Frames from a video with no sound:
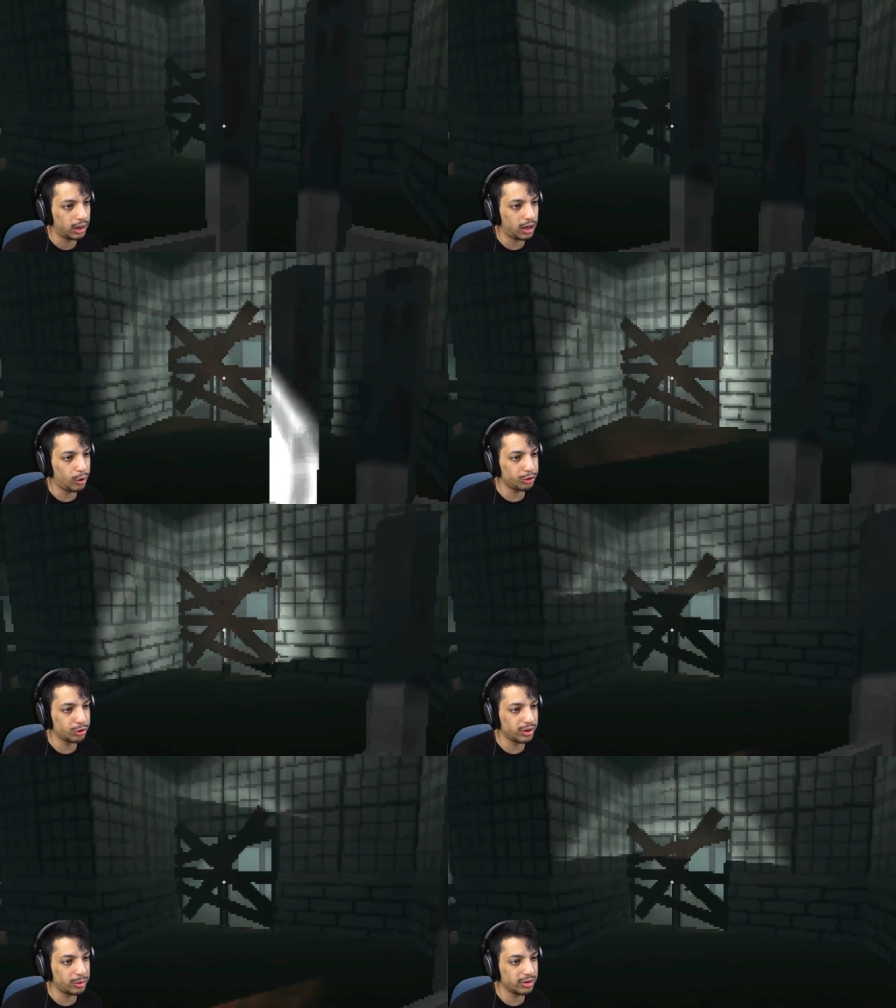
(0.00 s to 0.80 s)

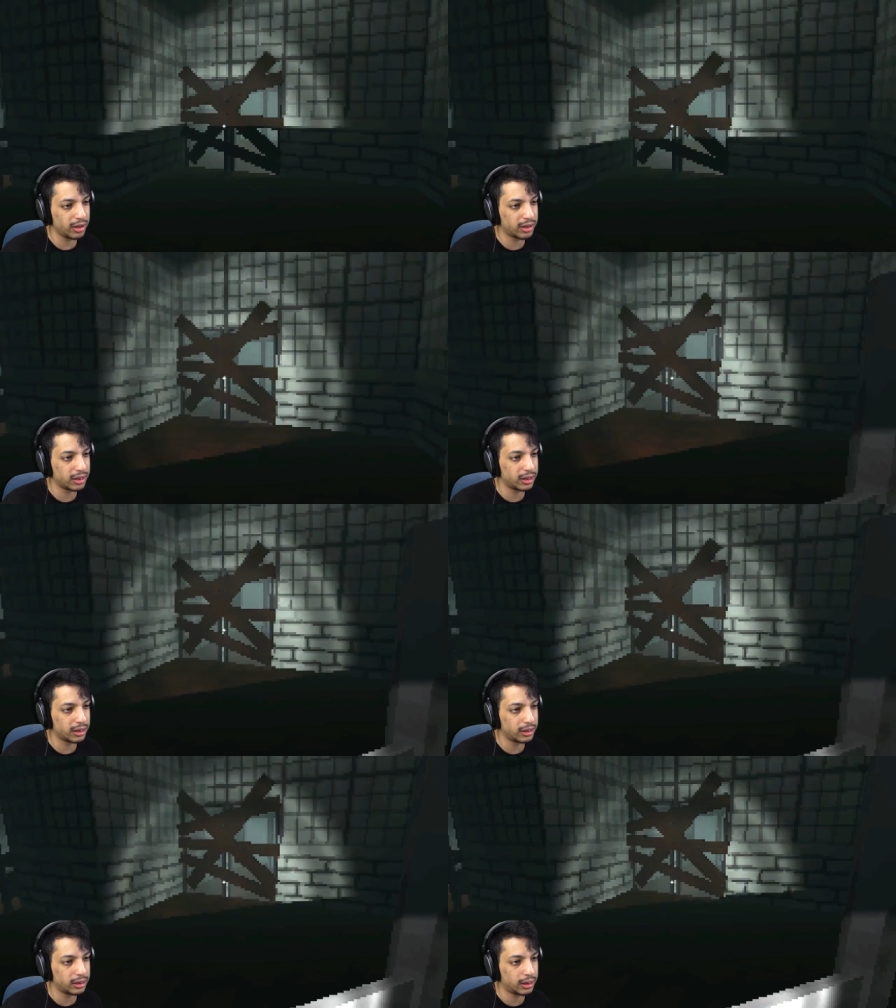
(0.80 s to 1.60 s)
Also, there is like
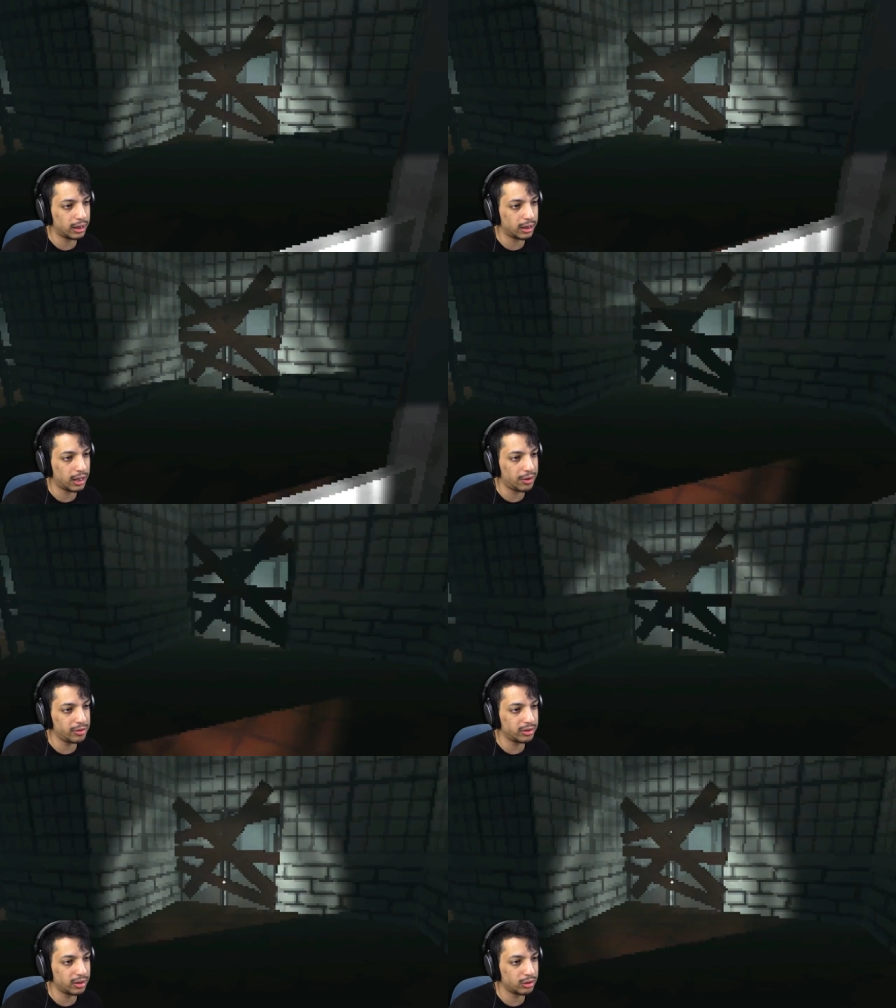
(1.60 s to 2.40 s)

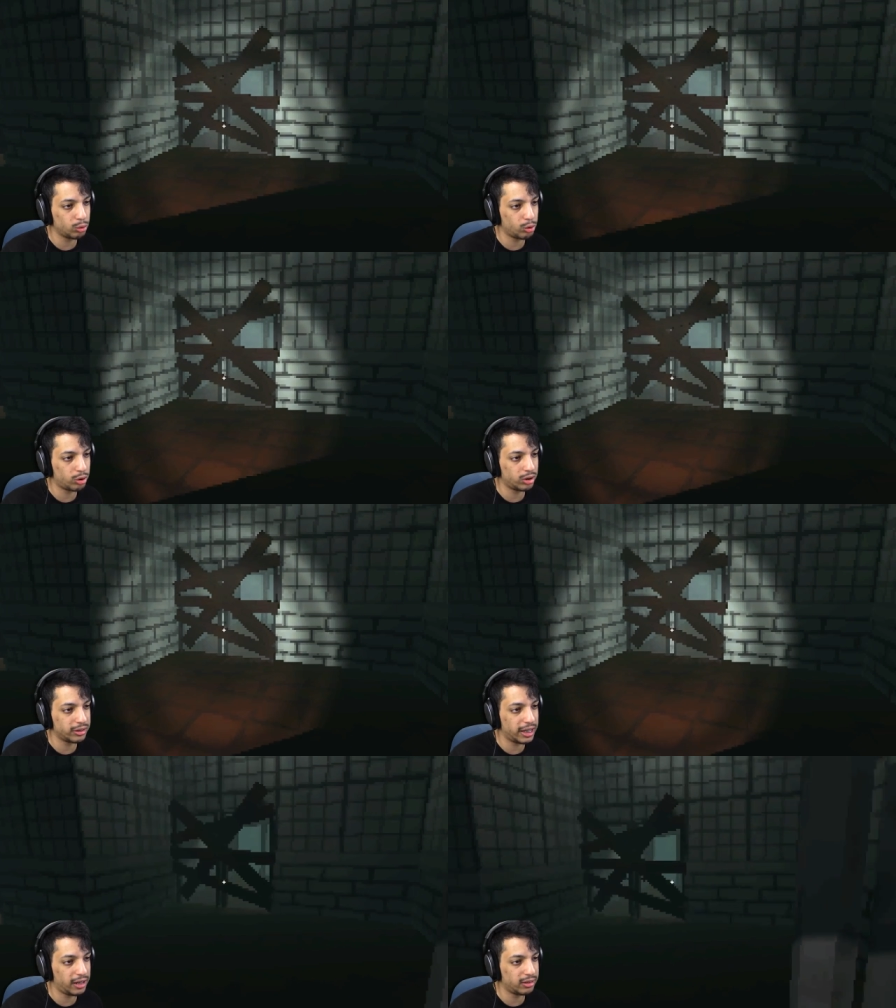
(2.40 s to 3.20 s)
obviously a door
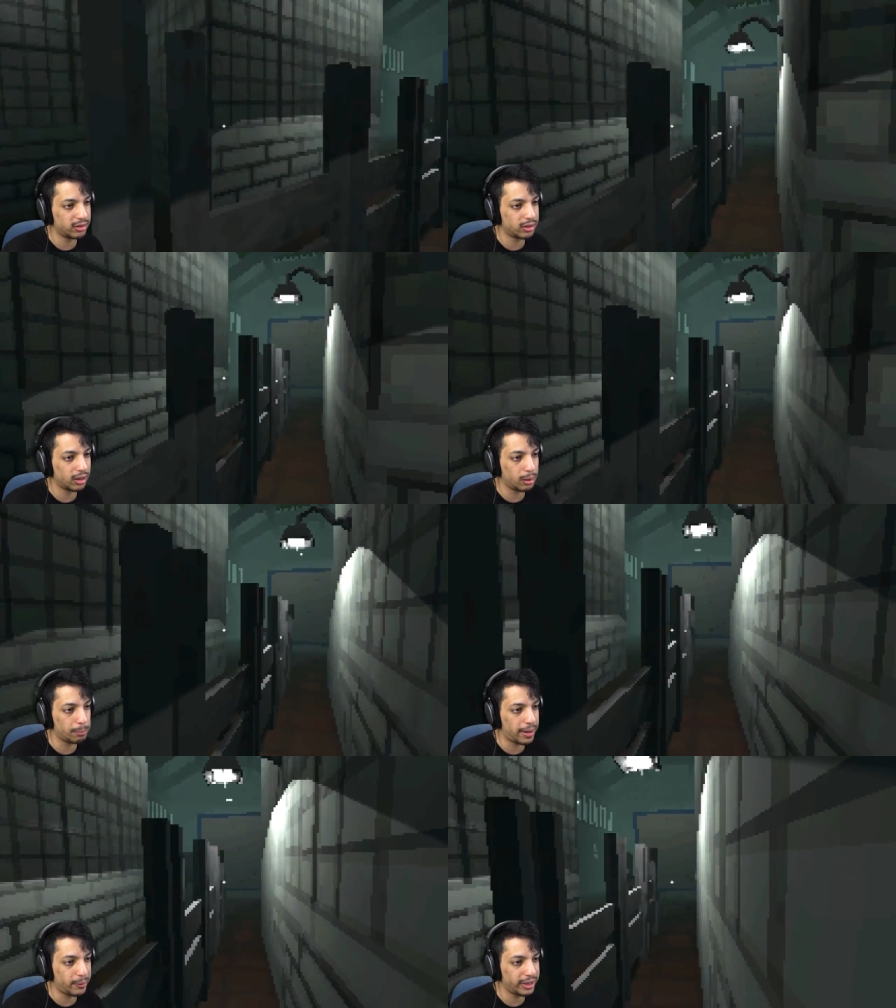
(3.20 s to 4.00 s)
that is
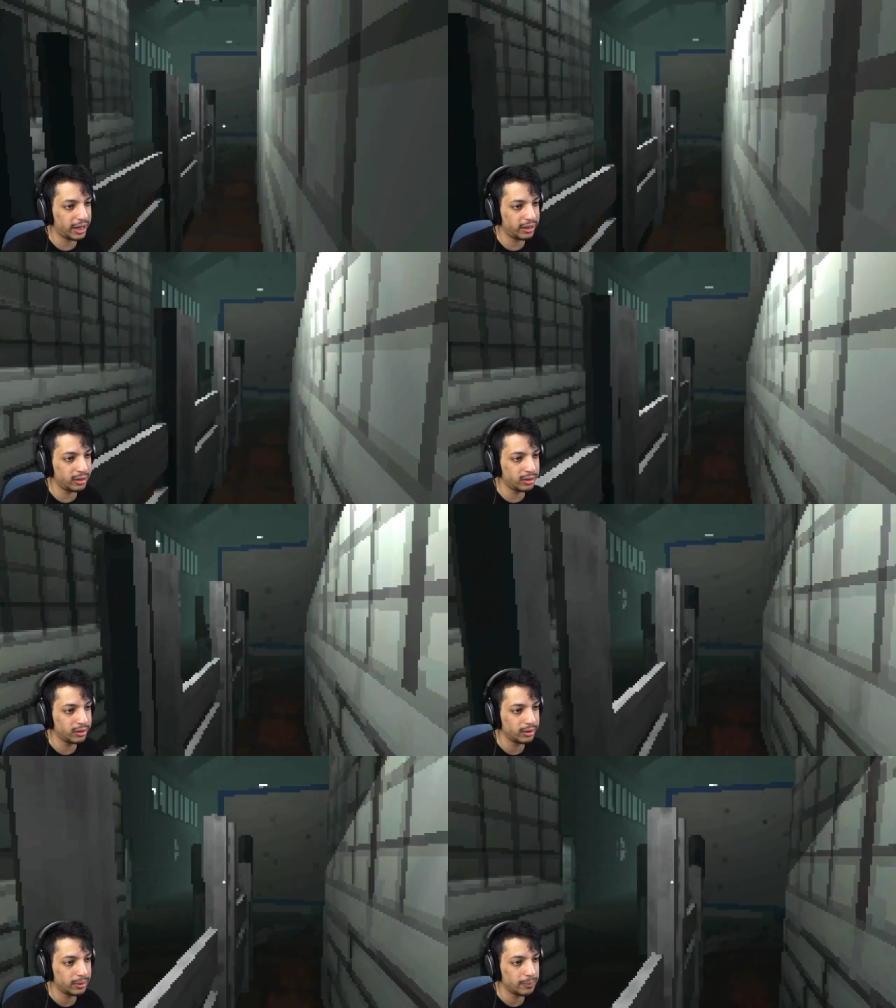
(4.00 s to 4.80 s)
barricaded
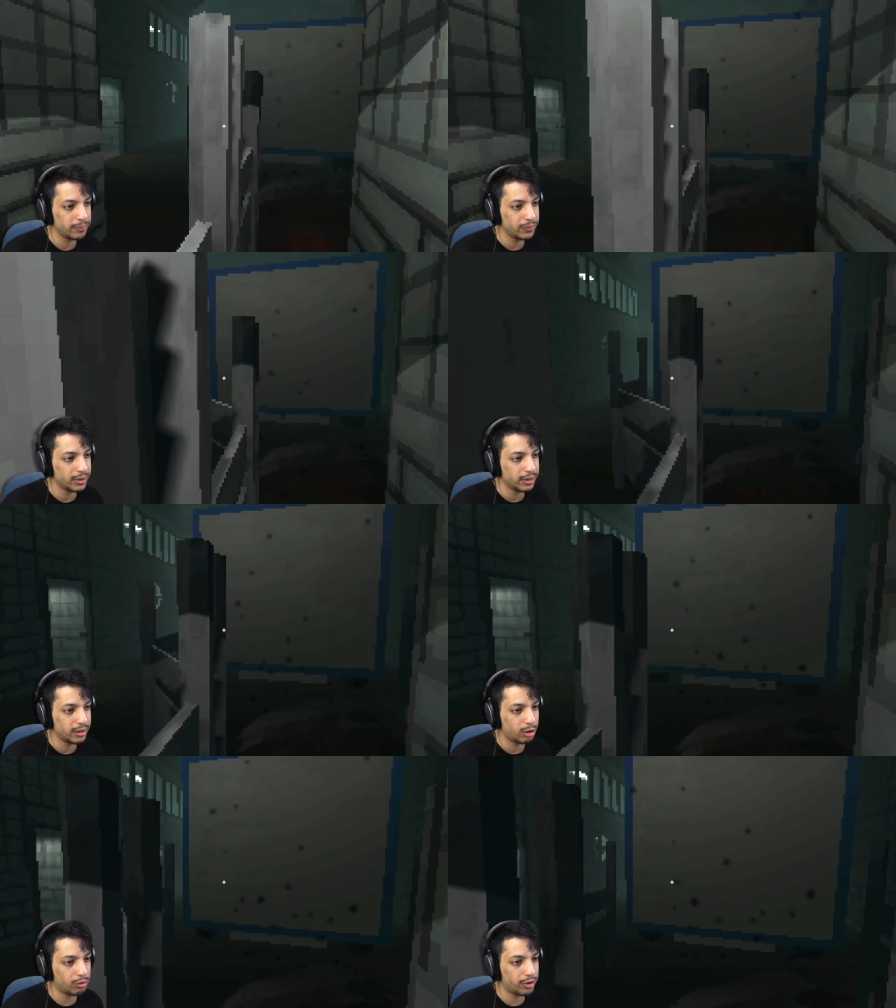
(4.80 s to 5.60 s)

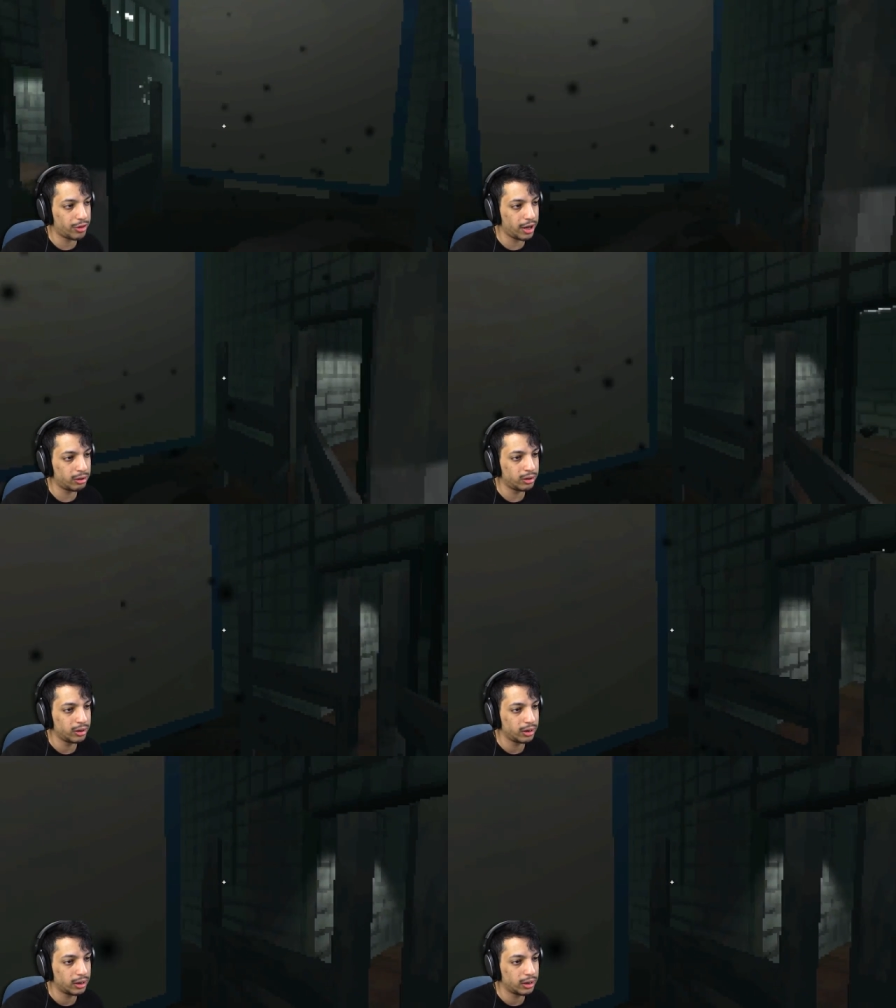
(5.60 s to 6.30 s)
over there.